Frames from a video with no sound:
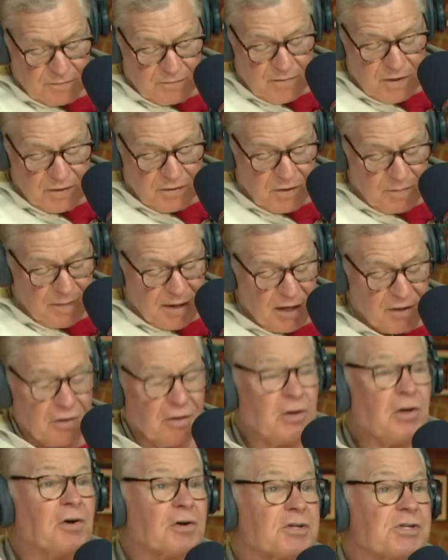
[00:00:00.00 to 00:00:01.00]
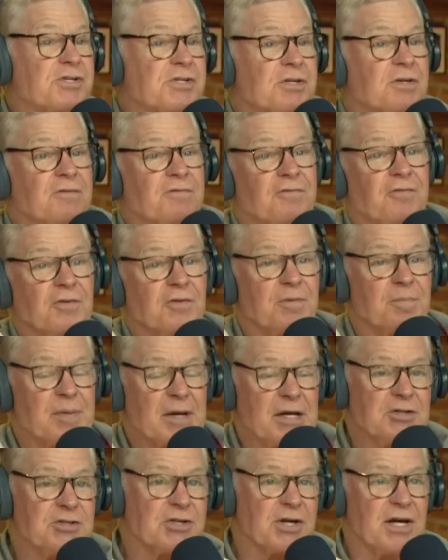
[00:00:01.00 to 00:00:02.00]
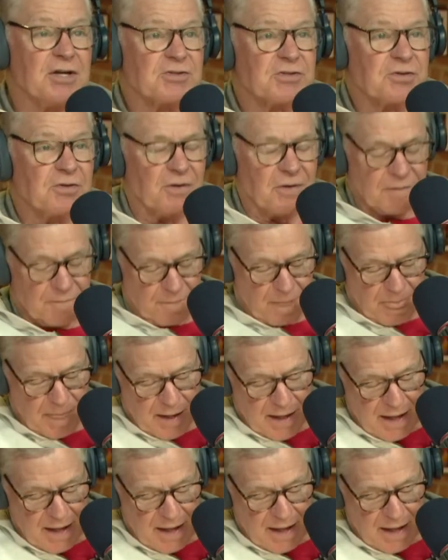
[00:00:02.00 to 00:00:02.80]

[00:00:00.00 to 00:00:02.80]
one of the better looks for the P G A Tour.